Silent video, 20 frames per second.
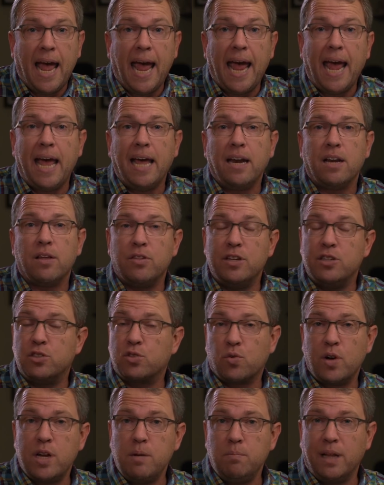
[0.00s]
and the
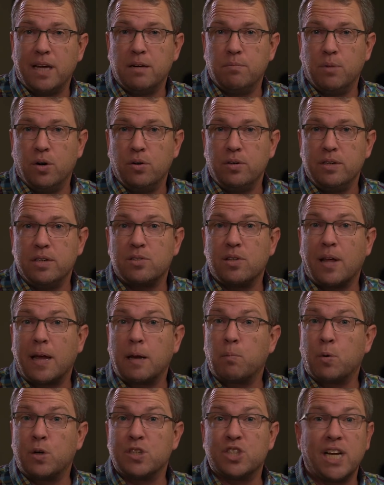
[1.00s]
screen blend mode is
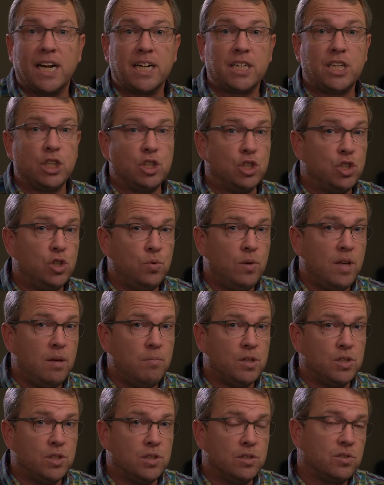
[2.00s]
like projecting two
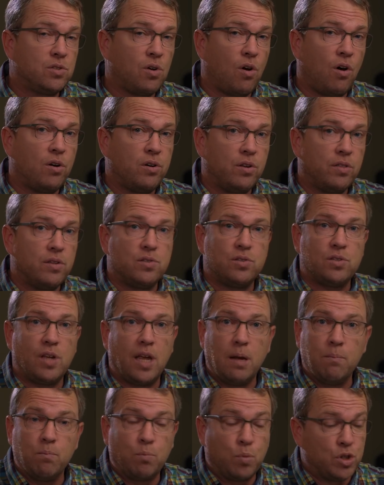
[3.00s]
images onto the
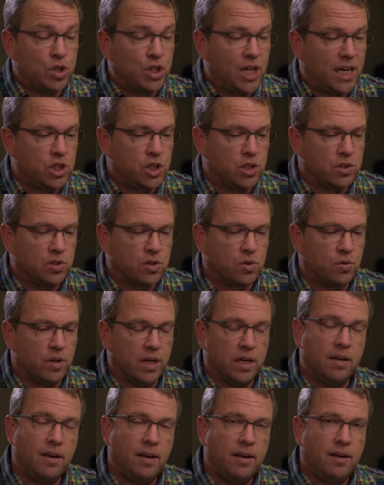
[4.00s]
same projection
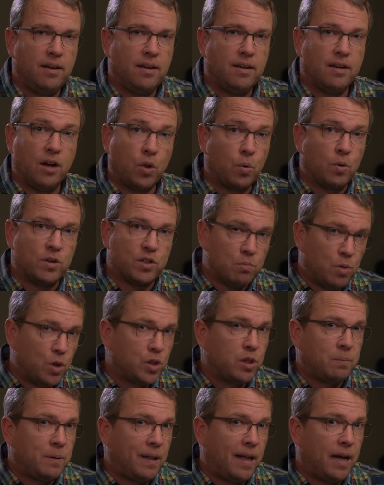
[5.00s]
screen. In other words,
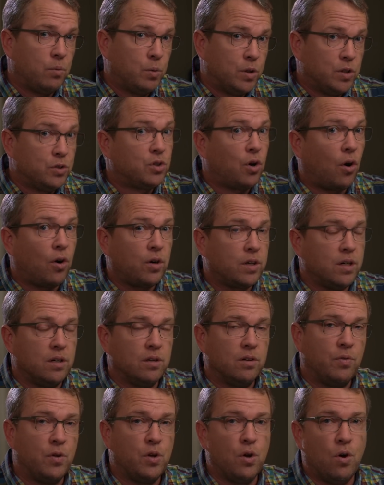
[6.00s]
multiply will
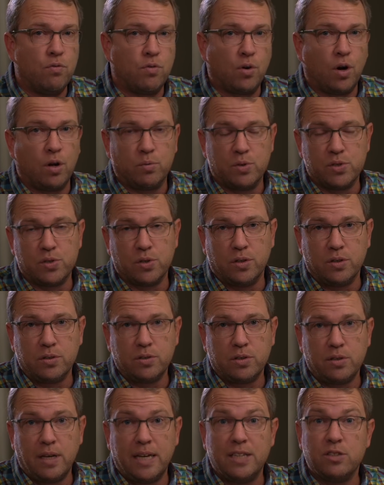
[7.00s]
darken the overall
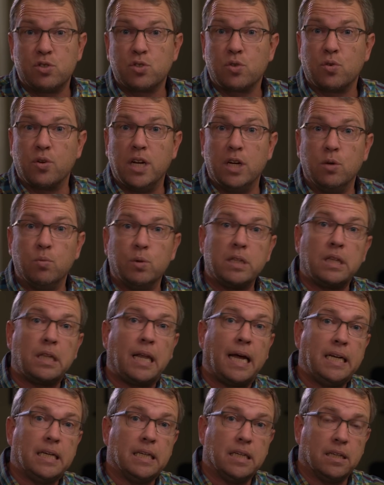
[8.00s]
result, and screen will
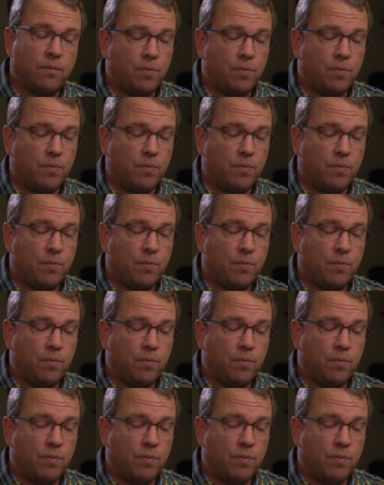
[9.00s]
lighten